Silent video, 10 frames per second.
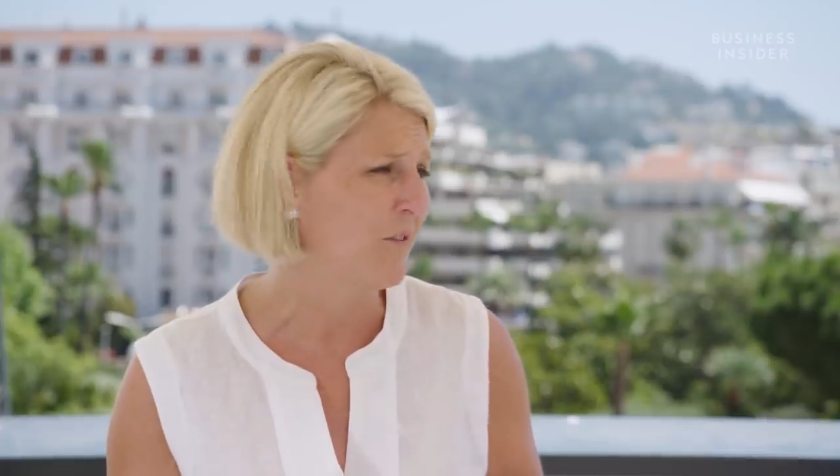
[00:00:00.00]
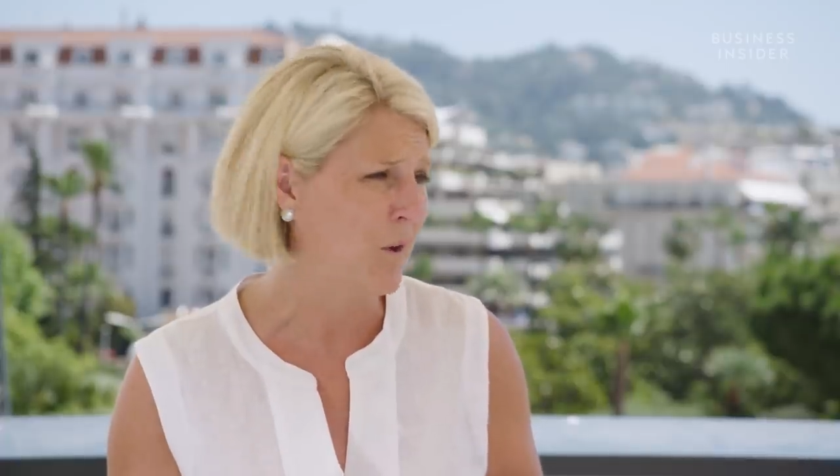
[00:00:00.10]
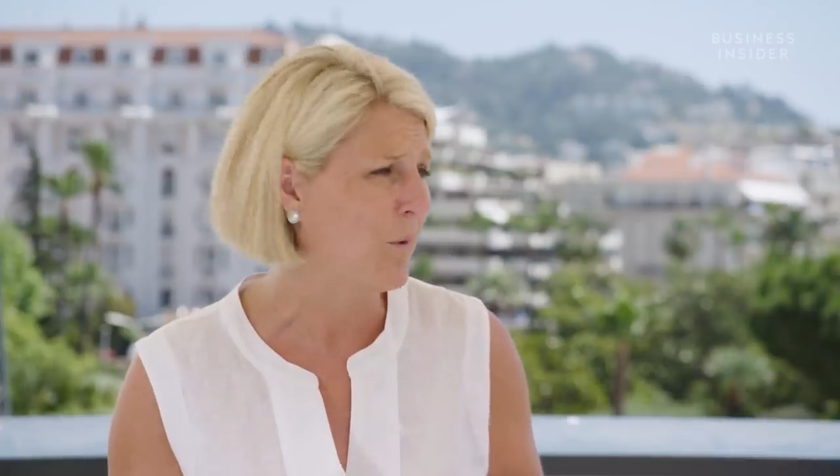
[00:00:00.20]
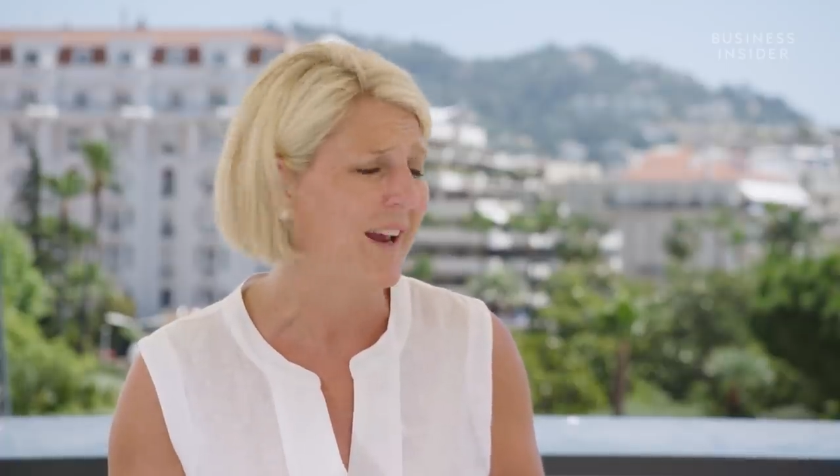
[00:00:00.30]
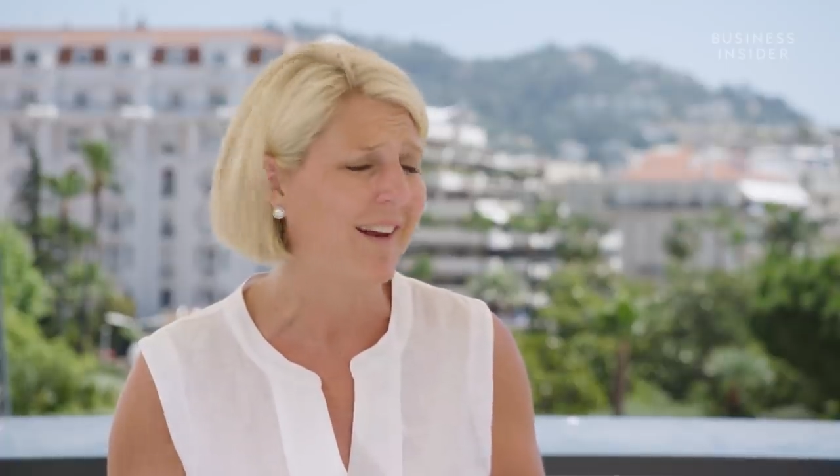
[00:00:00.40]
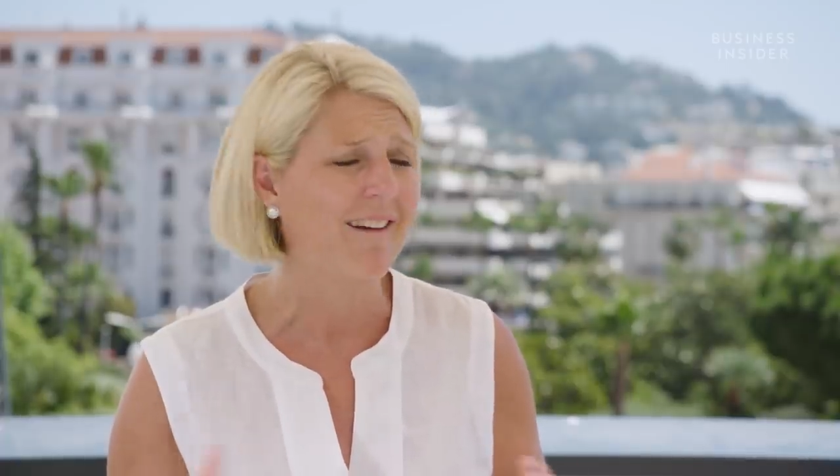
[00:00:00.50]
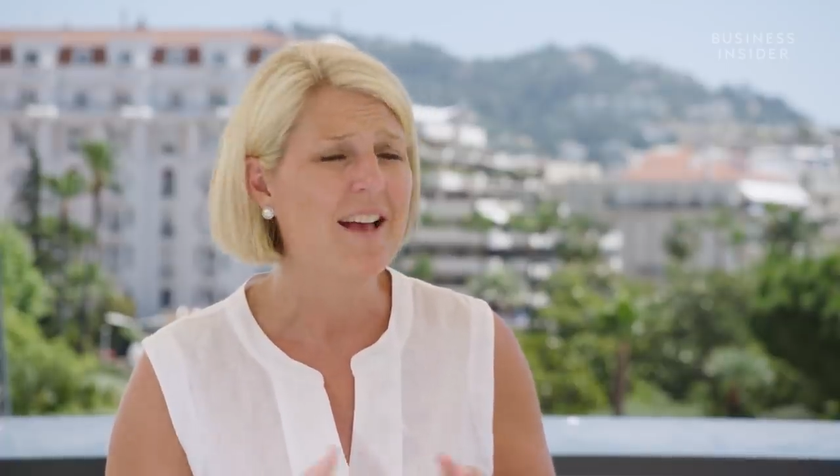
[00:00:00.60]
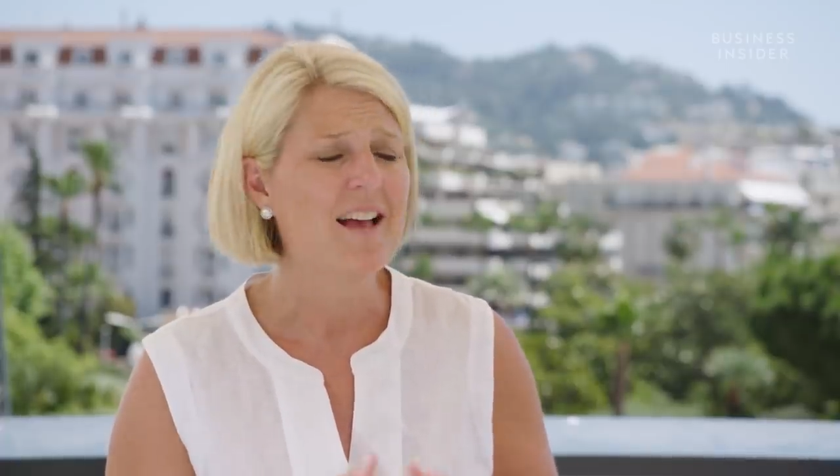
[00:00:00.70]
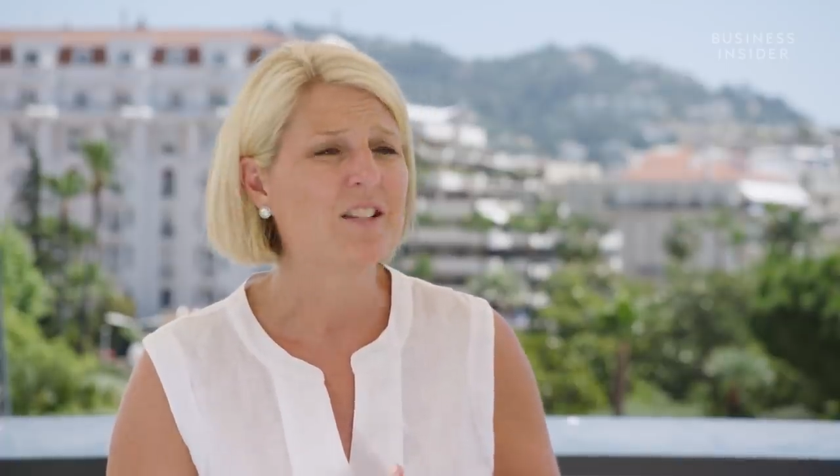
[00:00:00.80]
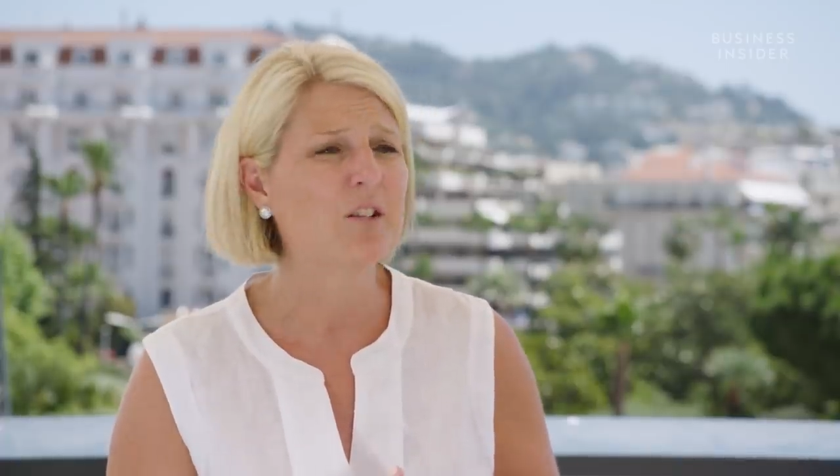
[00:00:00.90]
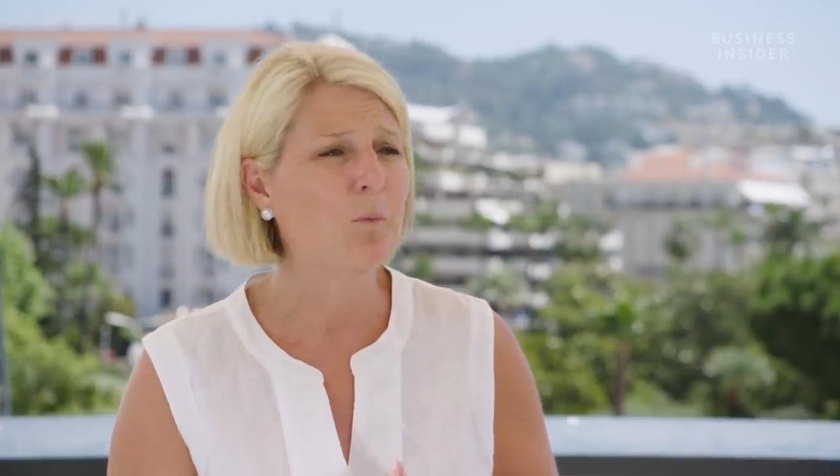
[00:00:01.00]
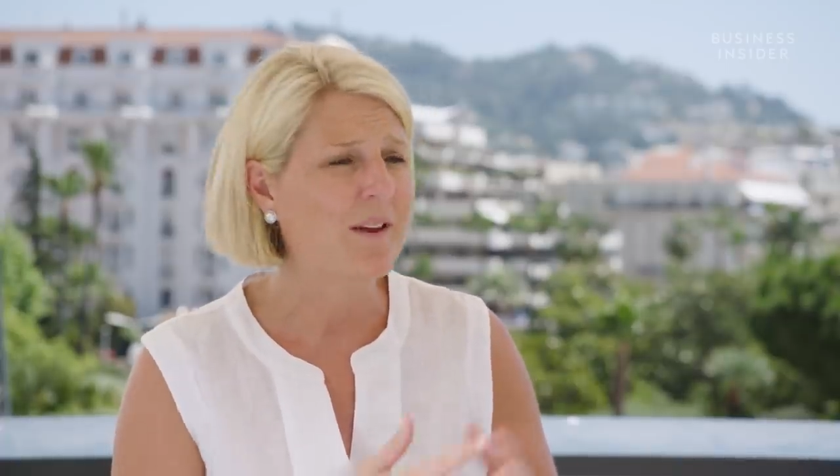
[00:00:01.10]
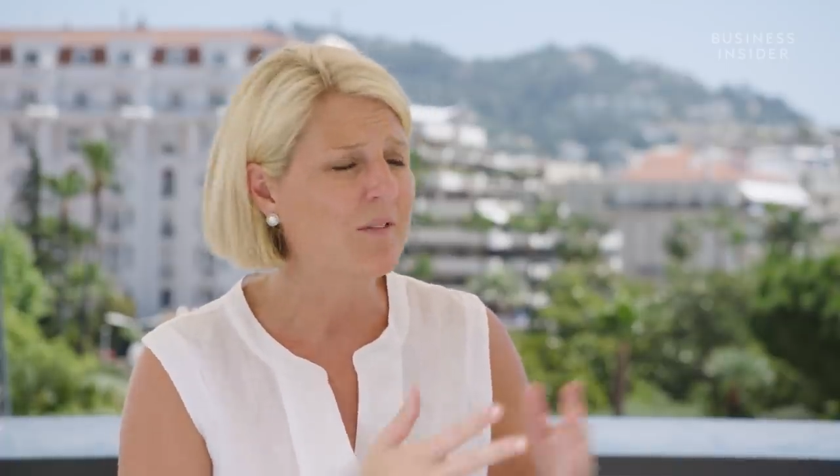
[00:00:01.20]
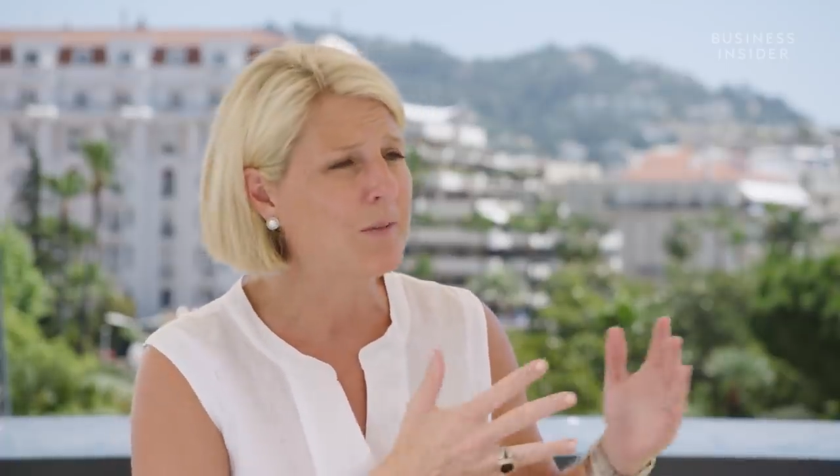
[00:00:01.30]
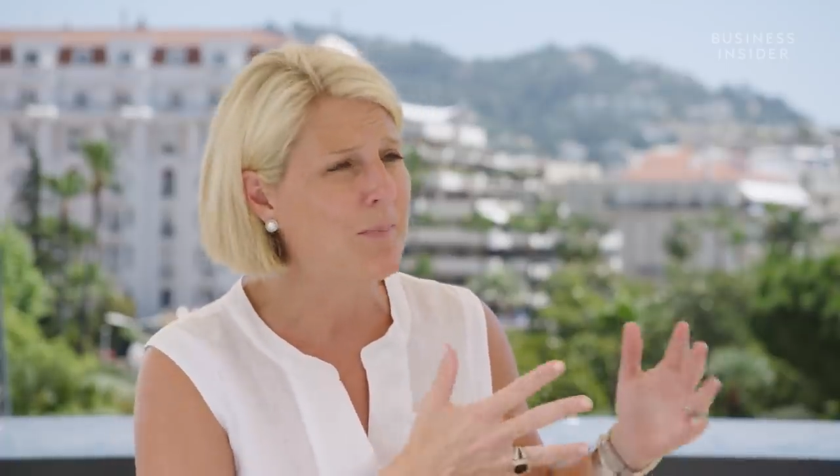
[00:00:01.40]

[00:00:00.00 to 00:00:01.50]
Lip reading: viewing. So we've